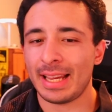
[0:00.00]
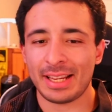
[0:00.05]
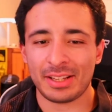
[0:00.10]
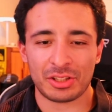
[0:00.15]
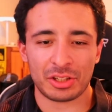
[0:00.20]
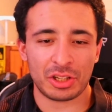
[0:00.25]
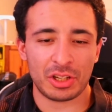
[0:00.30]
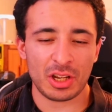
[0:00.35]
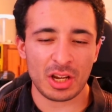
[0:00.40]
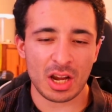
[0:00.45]

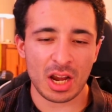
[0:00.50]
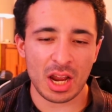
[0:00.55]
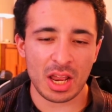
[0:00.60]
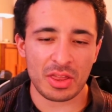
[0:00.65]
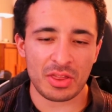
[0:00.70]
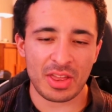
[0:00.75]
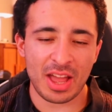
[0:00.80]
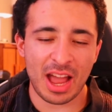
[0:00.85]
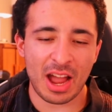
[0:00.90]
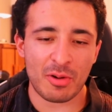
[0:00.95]
is
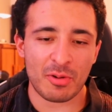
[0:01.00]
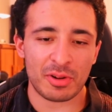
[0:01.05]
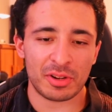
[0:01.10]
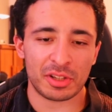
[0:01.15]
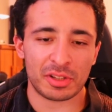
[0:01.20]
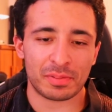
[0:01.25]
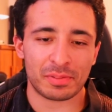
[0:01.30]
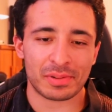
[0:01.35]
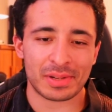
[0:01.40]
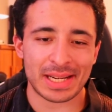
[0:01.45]
good. That
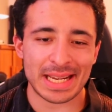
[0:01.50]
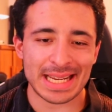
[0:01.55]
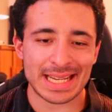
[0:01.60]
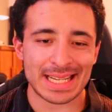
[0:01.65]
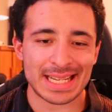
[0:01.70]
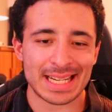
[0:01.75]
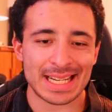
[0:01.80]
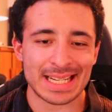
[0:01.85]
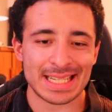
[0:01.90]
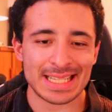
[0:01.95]
one's pretty
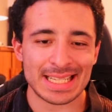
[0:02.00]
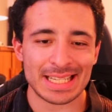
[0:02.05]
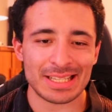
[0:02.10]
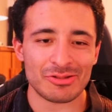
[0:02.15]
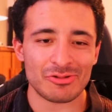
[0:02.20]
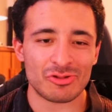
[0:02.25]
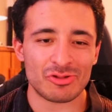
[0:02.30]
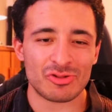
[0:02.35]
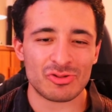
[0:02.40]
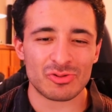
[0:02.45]
cut
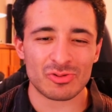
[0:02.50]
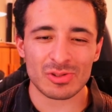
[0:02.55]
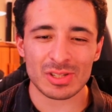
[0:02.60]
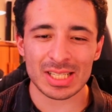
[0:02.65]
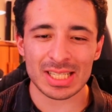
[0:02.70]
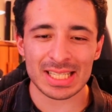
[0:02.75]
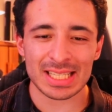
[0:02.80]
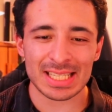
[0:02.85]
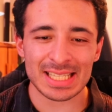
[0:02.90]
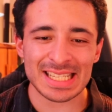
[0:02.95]
and
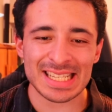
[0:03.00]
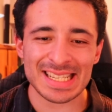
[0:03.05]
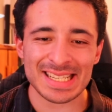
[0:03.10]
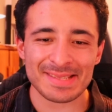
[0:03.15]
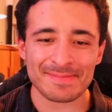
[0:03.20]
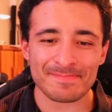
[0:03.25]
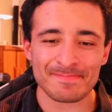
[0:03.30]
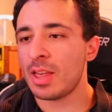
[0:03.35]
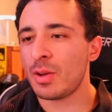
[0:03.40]
dry.